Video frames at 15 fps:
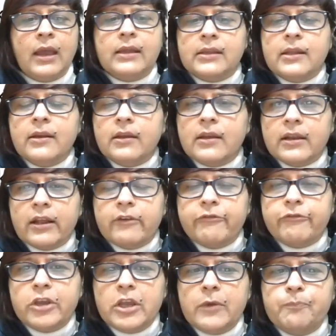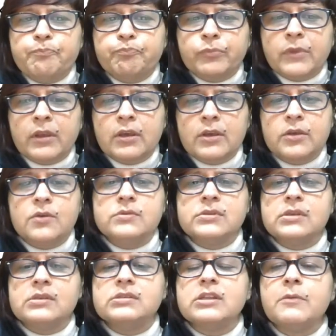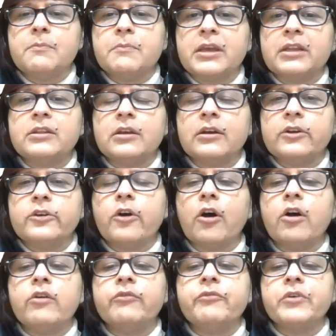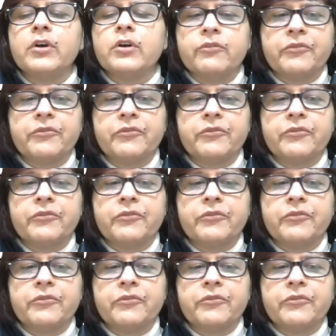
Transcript: Ethnography uses the method of